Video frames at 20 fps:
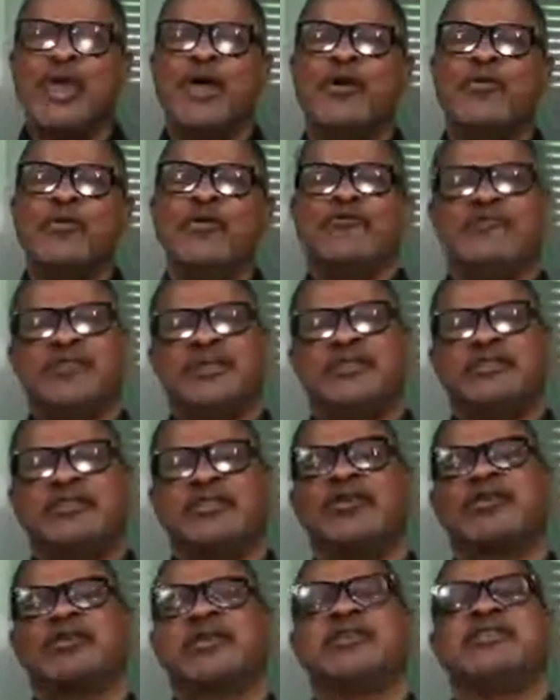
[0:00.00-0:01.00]
We've been
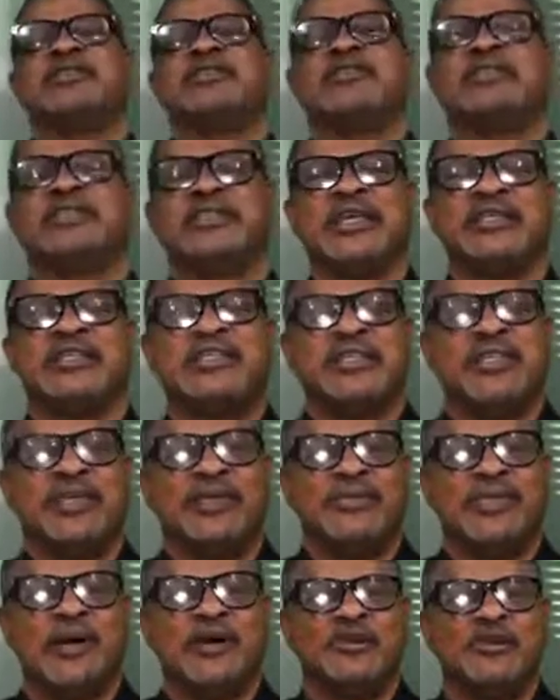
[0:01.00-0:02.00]
talking since yesterday
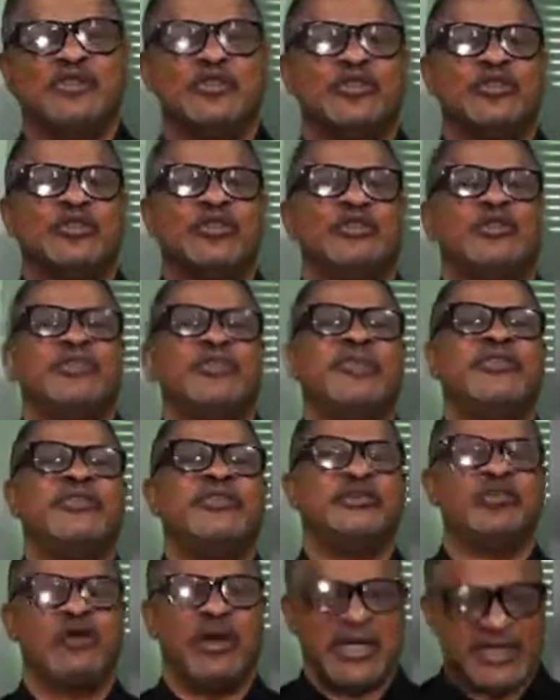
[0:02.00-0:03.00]
about
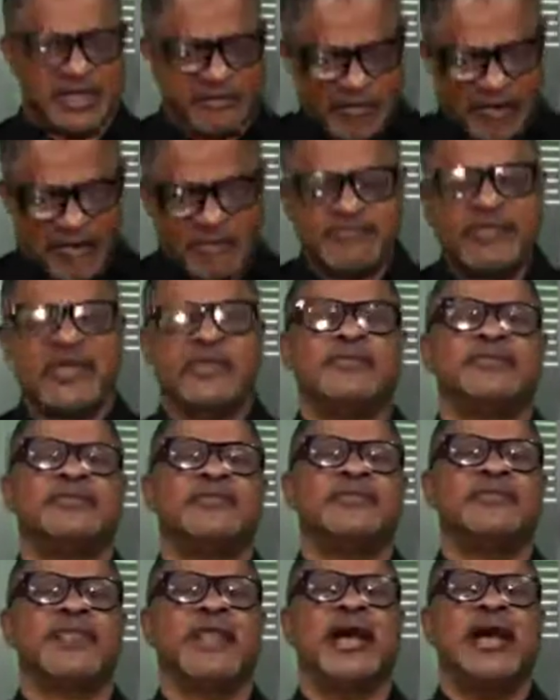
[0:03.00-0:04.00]
spiritual development,
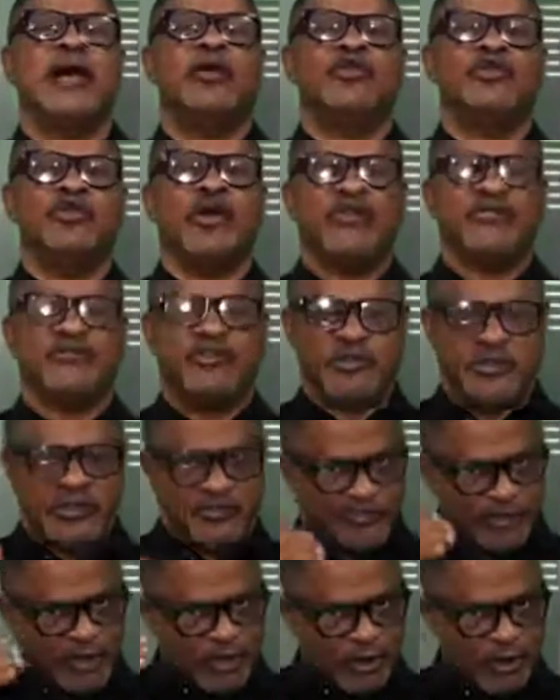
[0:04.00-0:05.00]
how you have to
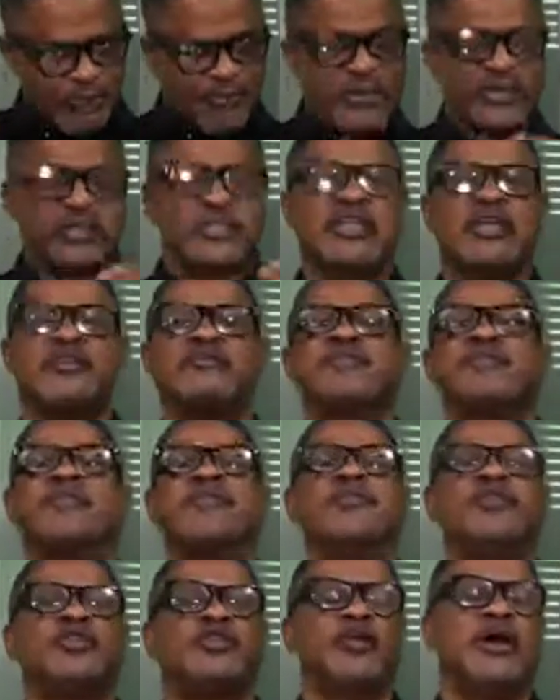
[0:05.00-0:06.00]
develop yourself
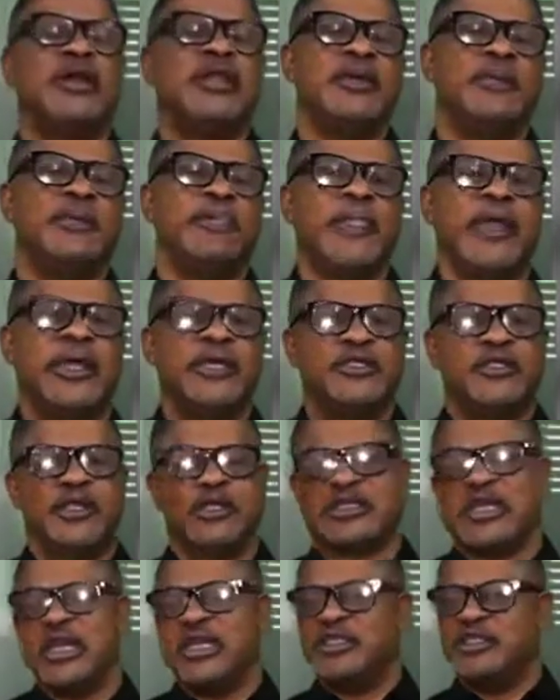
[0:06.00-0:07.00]
spiritually,
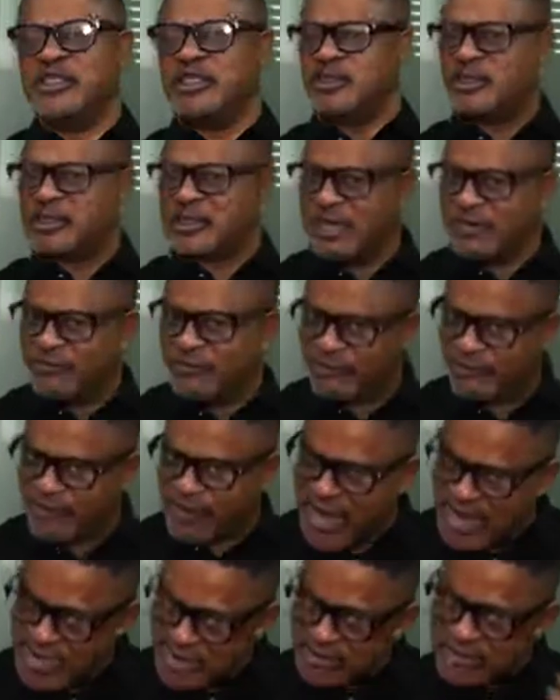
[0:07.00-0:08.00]
just like Jesus
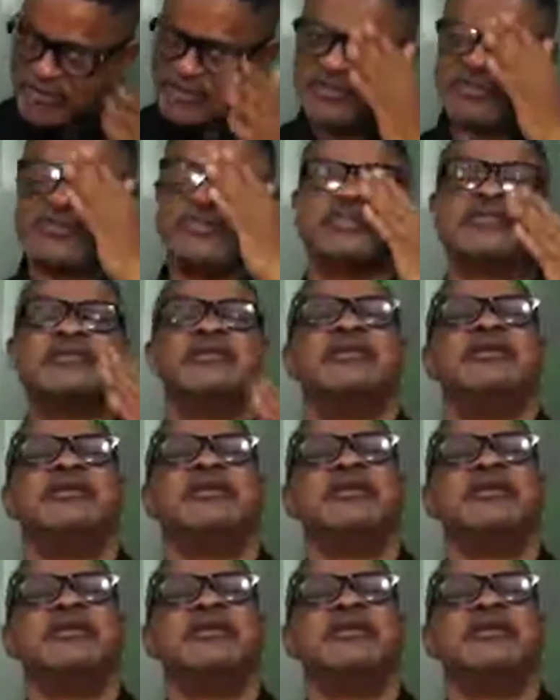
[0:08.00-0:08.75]
advanced